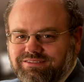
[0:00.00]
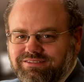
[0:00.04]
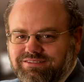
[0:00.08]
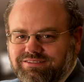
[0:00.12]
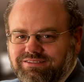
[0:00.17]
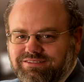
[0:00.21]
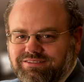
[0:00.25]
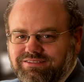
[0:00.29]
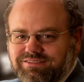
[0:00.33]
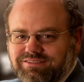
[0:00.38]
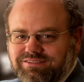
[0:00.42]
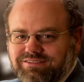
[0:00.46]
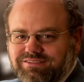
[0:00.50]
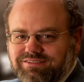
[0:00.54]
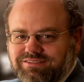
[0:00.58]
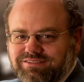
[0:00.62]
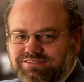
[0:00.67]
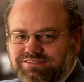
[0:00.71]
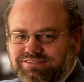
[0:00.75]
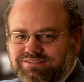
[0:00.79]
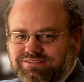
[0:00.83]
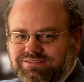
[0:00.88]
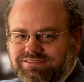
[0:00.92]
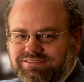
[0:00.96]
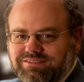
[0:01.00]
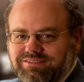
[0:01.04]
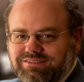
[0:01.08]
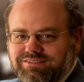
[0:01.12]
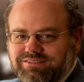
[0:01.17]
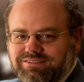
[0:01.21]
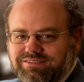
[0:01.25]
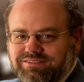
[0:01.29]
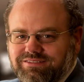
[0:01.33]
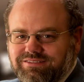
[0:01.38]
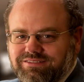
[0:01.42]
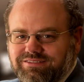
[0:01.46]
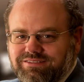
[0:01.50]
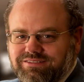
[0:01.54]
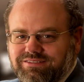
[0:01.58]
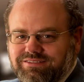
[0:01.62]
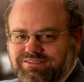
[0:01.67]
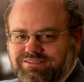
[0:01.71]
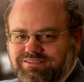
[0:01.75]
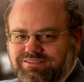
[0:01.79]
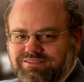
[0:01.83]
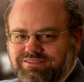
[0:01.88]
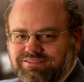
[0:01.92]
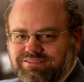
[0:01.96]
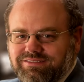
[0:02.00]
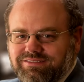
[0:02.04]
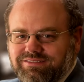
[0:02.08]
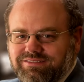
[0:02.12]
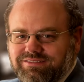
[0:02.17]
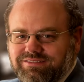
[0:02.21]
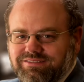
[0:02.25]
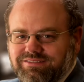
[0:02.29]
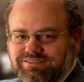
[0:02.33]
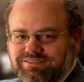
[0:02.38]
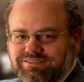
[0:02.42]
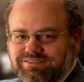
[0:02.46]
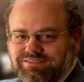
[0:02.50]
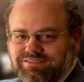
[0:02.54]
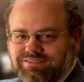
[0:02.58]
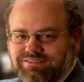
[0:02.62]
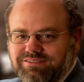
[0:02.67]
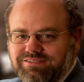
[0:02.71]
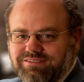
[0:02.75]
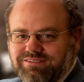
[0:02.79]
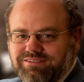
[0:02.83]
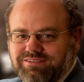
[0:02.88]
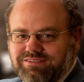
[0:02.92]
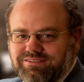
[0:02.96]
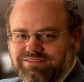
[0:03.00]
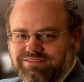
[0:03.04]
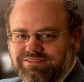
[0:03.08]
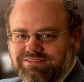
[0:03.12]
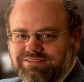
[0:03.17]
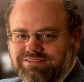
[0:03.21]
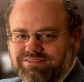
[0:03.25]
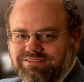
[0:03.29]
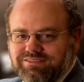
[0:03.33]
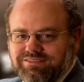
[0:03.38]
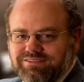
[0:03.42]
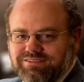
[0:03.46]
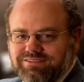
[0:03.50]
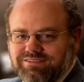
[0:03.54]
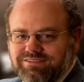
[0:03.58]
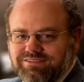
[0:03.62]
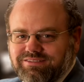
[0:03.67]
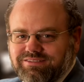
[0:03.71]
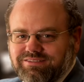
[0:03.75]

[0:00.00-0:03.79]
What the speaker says: [no speech]